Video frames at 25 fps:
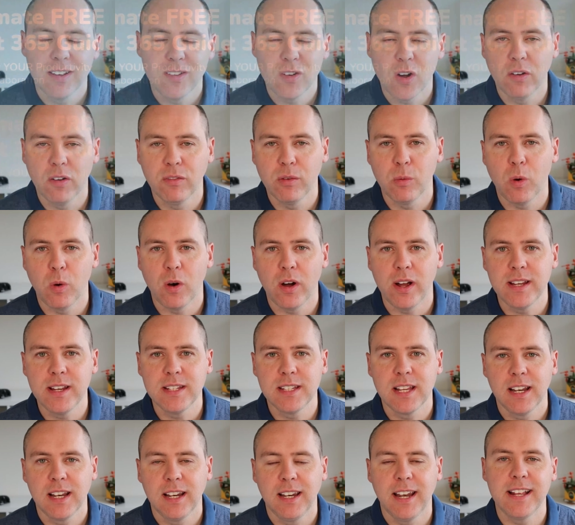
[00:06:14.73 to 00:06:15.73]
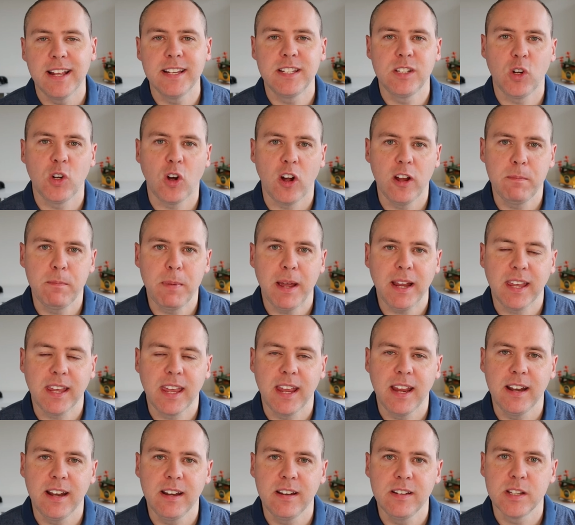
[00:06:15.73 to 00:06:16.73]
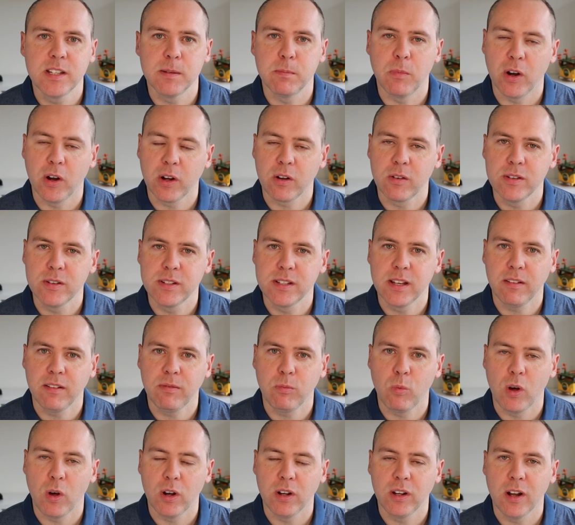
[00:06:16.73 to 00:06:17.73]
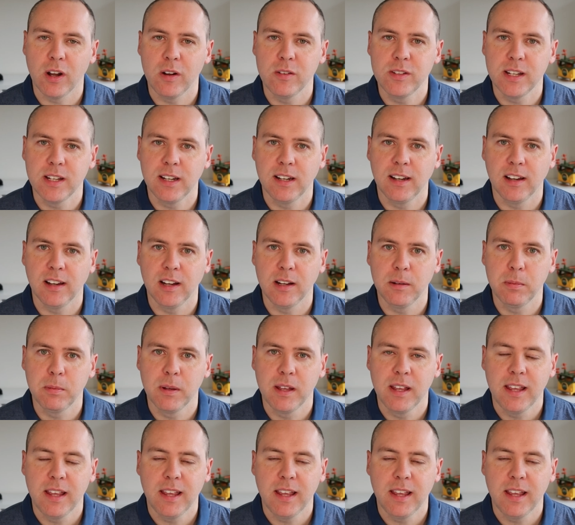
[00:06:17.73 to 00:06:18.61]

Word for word: Otherwise, let's dive back into Microsoft OneNote and Loop